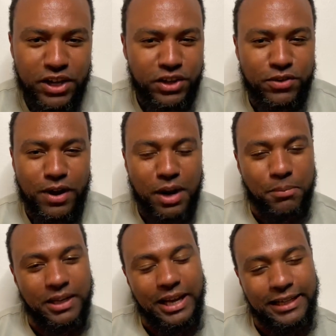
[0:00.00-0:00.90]
You know what I
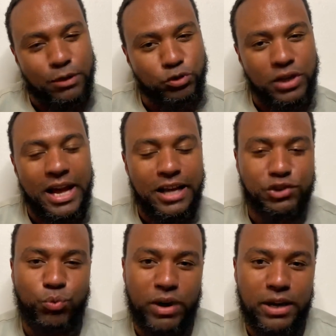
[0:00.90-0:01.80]
mean? Like those last
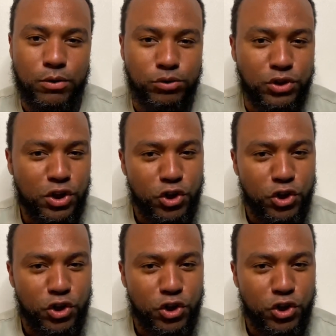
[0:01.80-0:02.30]
rounds,